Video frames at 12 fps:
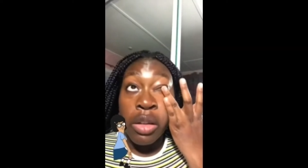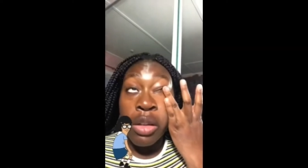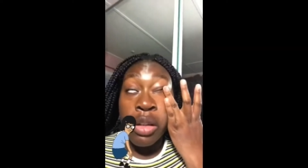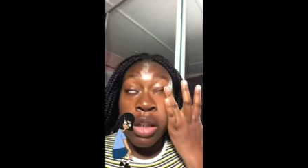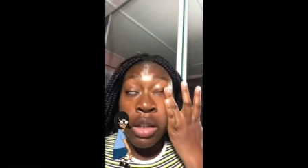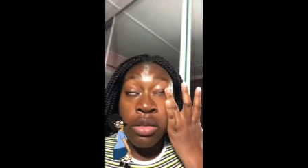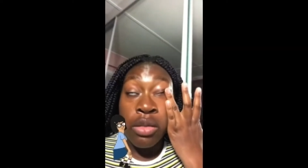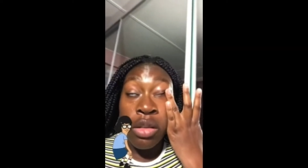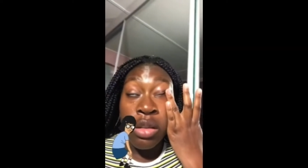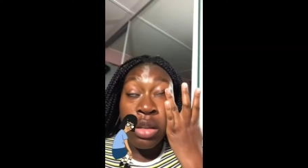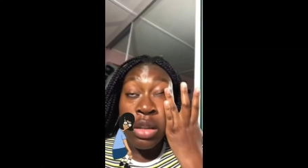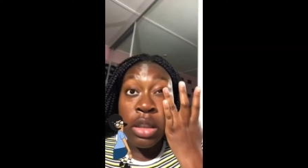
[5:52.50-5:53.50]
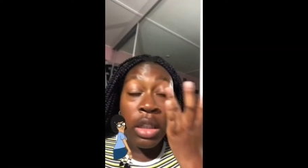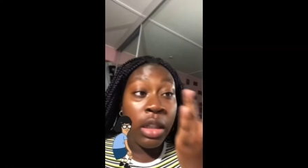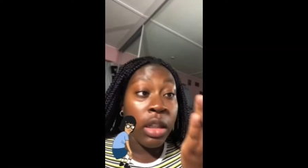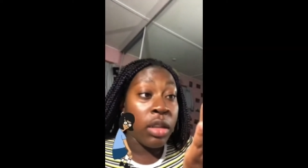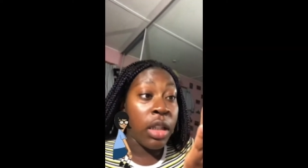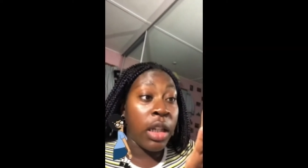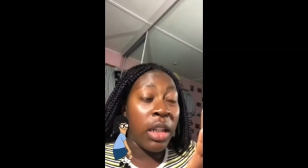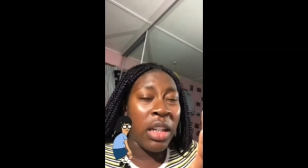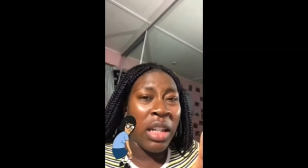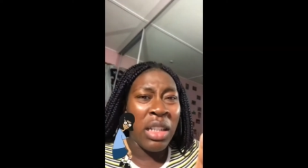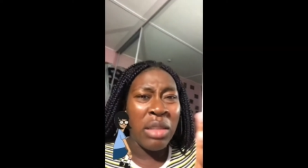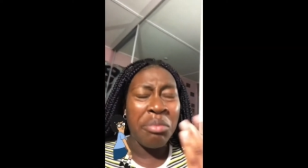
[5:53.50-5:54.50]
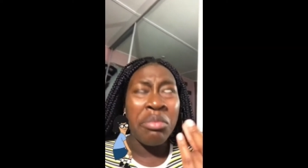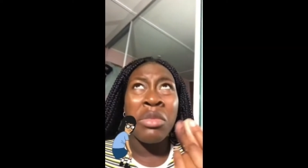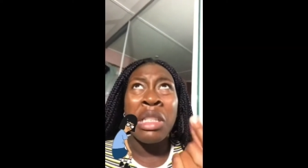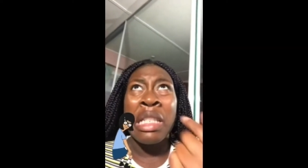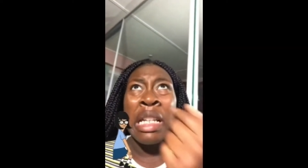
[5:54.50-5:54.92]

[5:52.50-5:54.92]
you guys don't understand how tired i am it's